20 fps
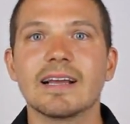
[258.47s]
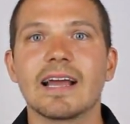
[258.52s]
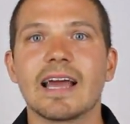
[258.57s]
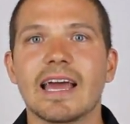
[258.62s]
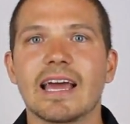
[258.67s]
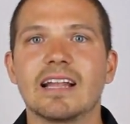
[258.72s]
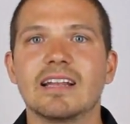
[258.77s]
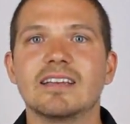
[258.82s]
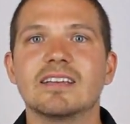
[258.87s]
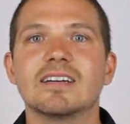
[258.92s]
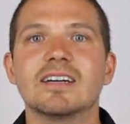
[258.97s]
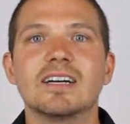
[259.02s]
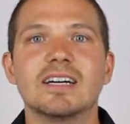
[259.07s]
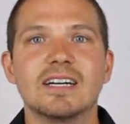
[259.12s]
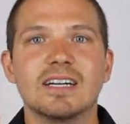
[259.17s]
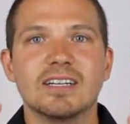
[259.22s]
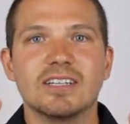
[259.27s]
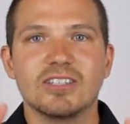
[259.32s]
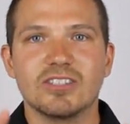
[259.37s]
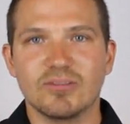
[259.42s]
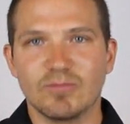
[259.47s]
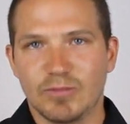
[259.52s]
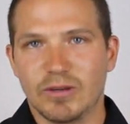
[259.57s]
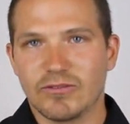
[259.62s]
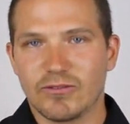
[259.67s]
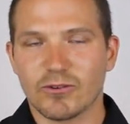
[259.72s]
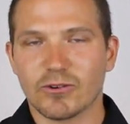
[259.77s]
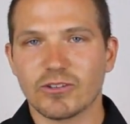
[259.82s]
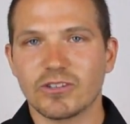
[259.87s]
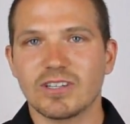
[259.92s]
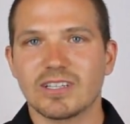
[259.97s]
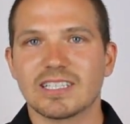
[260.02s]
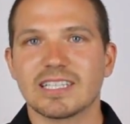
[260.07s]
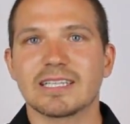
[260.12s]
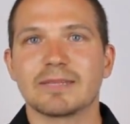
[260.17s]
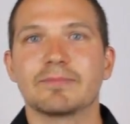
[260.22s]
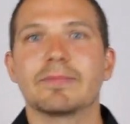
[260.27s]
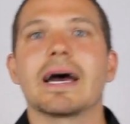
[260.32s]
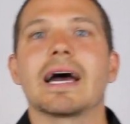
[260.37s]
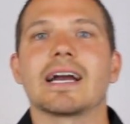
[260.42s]
And before you
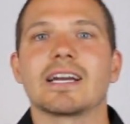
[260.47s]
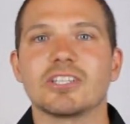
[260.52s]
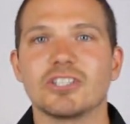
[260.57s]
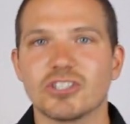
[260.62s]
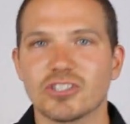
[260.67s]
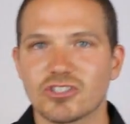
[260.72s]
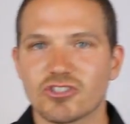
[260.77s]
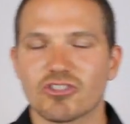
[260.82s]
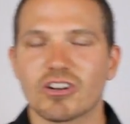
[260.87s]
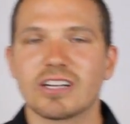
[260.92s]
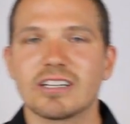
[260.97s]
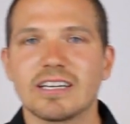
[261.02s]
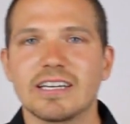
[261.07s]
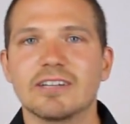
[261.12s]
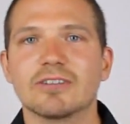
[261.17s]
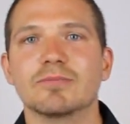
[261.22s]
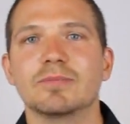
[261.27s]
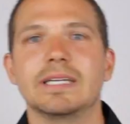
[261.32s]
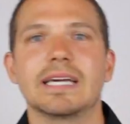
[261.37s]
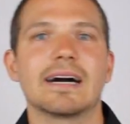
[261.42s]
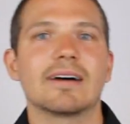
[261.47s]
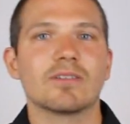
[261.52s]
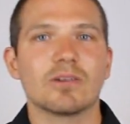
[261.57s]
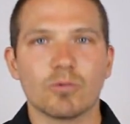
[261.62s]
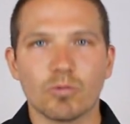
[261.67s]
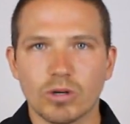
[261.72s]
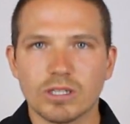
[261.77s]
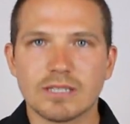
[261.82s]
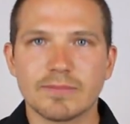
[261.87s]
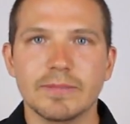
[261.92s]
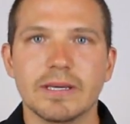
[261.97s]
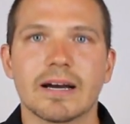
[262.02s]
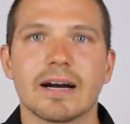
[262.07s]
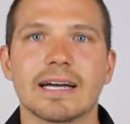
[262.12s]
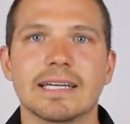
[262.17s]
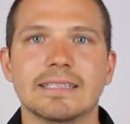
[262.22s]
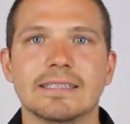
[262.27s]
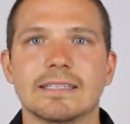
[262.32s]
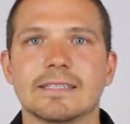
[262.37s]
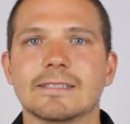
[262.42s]
click back, just try to hear me out. What's
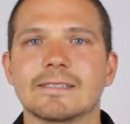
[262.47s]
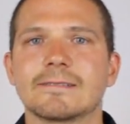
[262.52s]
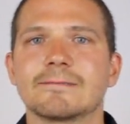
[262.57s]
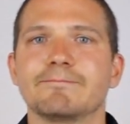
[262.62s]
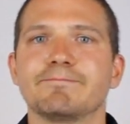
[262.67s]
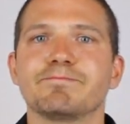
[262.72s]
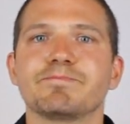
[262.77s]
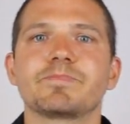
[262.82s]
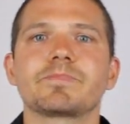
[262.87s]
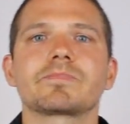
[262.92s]
behind this?